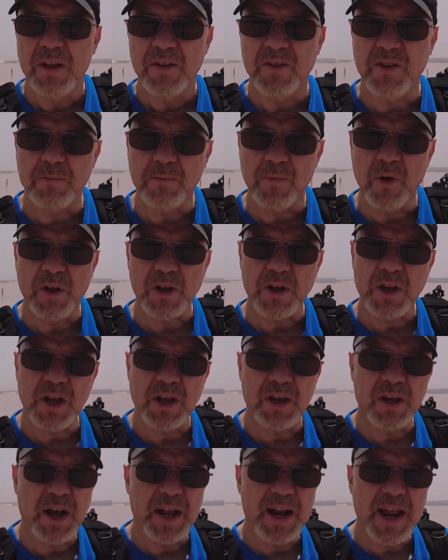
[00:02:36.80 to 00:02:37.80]
some like
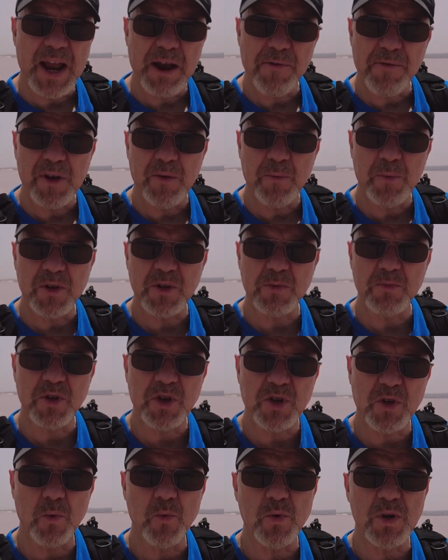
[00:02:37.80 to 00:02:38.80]
uh, an area with some
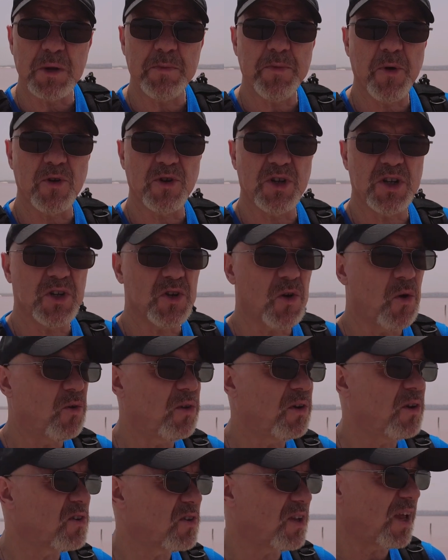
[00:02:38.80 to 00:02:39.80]
salt deposits
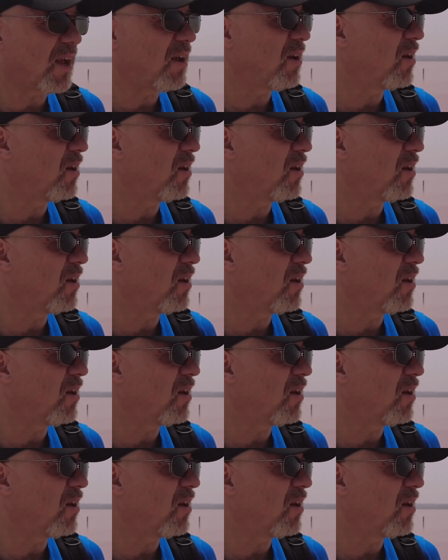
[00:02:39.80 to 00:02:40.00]
on because that